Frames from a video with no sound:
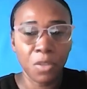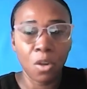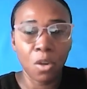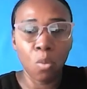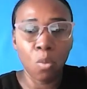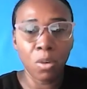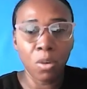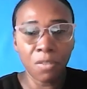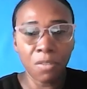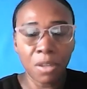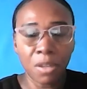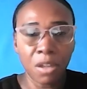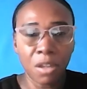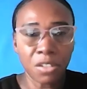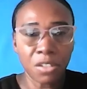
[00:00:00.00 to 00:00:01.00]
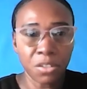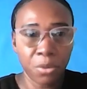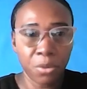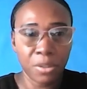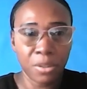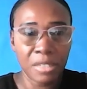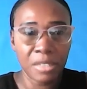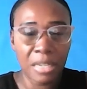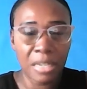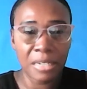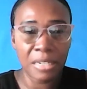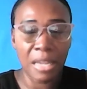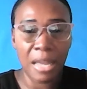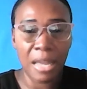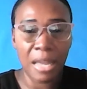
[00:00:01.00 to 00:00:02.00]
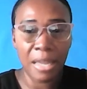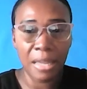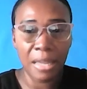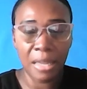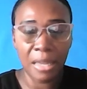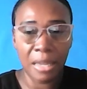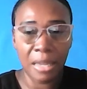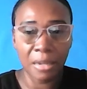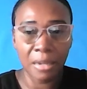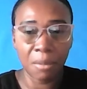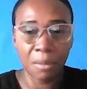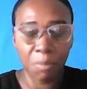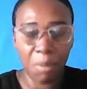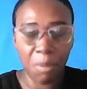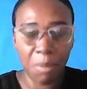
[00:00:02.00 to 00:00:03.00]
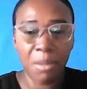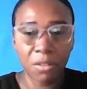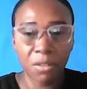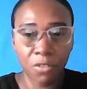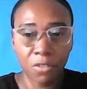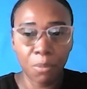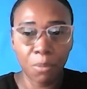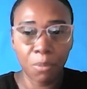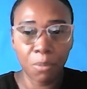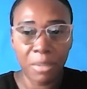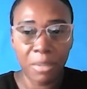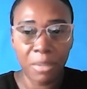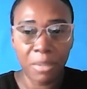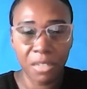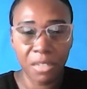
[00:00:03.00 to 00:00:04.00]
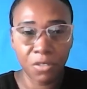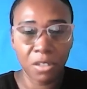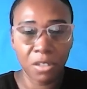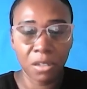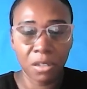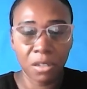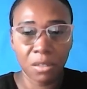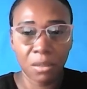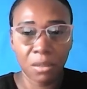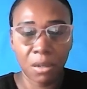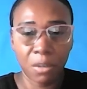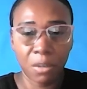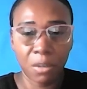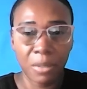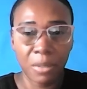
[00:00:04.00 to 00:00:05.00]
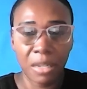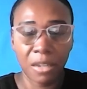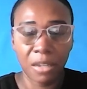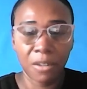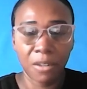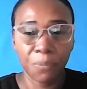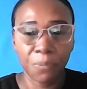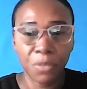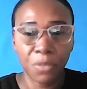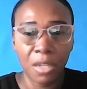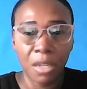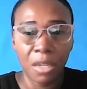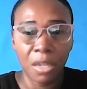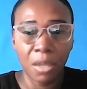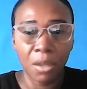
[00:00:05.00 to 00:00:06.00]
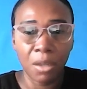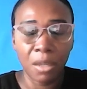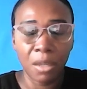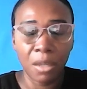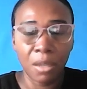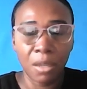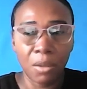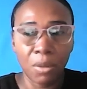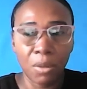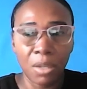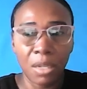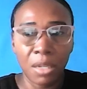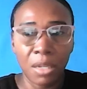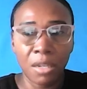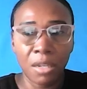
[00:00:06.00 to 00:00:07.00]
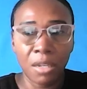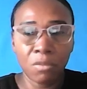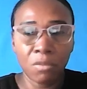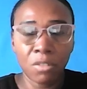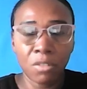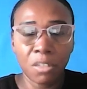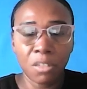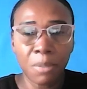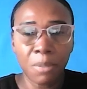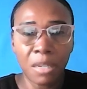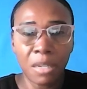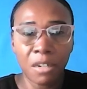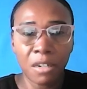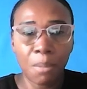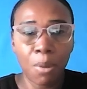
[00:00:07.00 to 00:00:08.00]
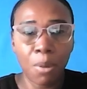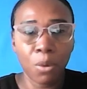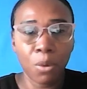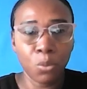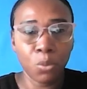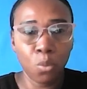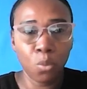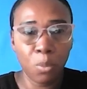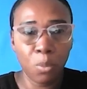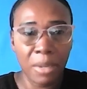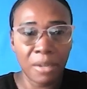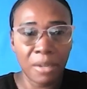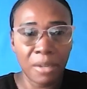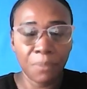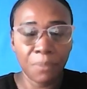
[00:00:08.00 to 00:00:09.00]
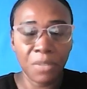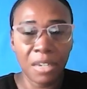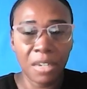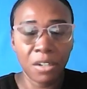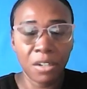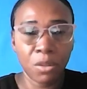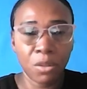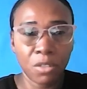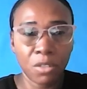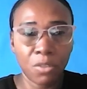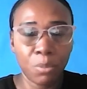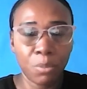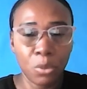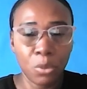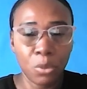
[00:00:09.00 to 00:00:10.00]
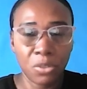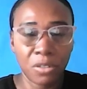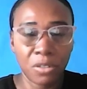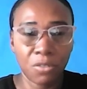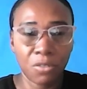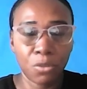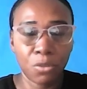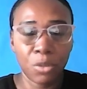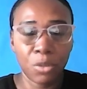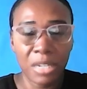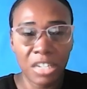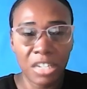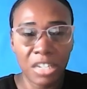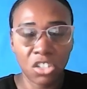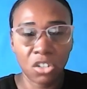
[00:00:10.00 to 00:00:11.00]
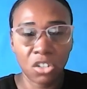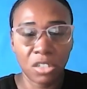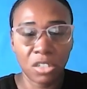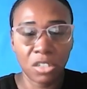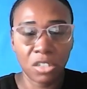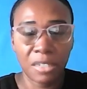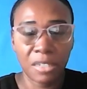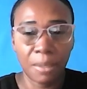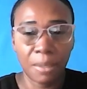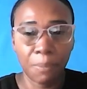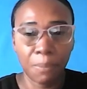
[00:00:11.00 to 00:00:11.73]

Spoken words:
One of the concerns that I had, a matter of fact, both myself and Dr. Darby had, in speaking about women getting out of abusive relationship,